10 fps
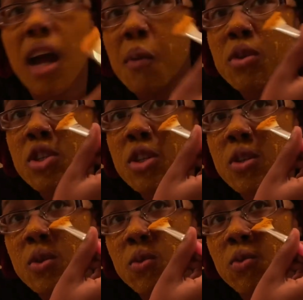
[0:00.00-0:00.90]
would
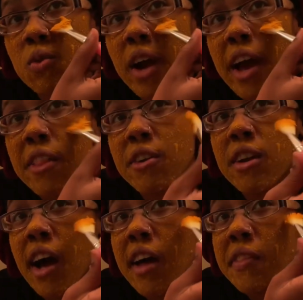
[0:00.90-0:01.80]
just rather
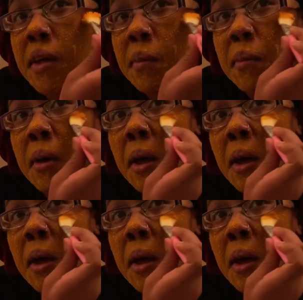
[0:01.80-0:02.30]
not them